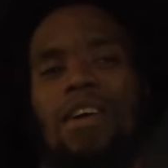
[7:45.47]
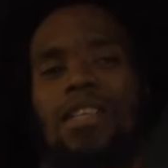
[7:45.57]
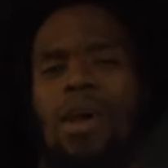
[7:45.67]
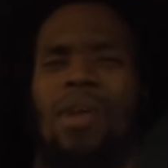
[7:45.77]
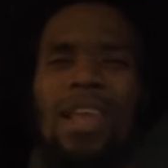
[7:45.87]

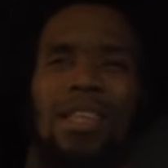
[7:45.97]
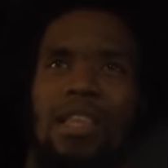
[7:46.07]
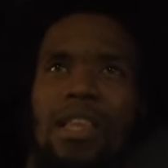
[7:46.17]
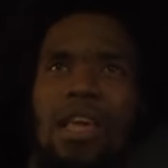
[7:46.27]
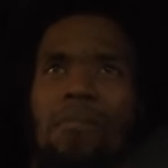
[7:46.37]
Because I would like
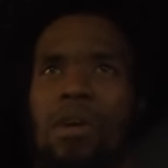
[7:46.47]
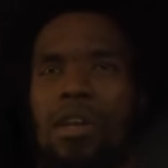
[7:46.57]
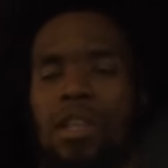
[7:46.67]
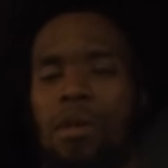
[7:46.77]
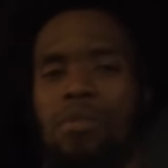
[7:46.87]
to name her,
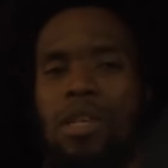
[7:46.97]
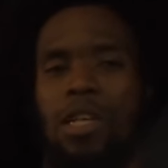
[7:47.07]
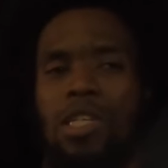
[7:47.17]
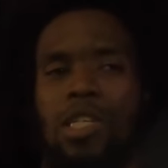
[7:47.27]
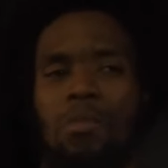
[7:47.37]
you know what I'm
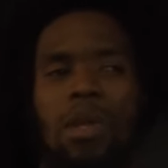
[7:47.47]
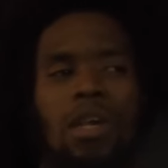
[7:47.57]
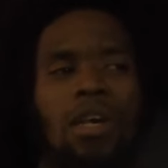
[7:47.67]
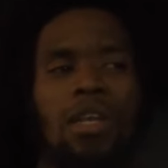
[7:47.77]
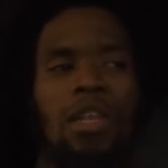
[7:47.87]
saying? She's
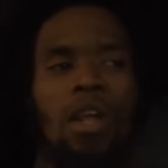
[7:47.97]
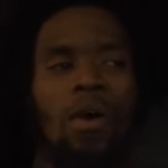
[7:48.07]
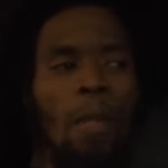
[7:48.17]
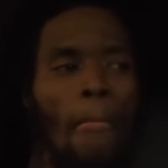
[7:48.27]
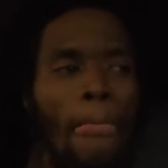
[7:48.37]
been good, you
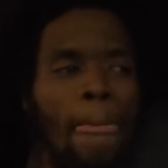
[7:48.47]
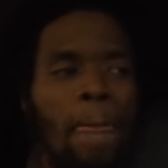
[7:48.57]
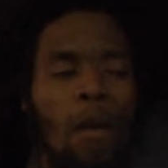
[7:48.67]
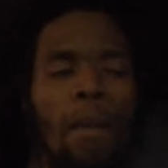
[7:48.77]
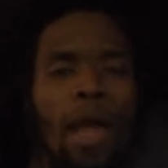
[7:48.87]
know?
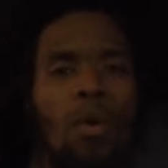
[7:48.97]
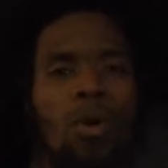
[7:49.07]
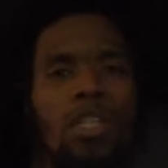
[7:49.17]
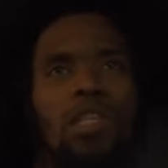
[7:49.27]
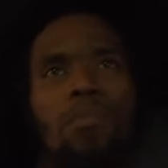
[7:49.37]
No matter
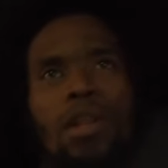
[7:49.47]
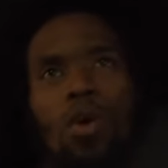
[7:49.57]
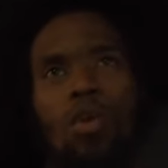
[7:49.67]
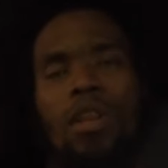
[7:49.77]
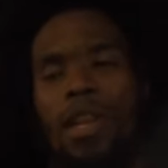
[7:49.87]
what, she's been
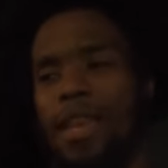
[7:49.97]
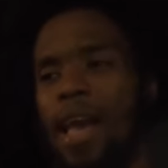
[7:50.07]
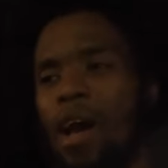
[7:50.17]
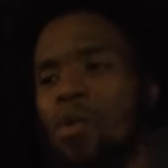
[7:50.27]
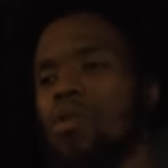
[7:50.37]
holding it
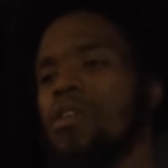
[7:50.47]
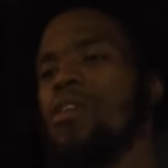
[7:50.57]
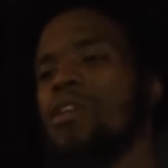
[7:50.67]
down.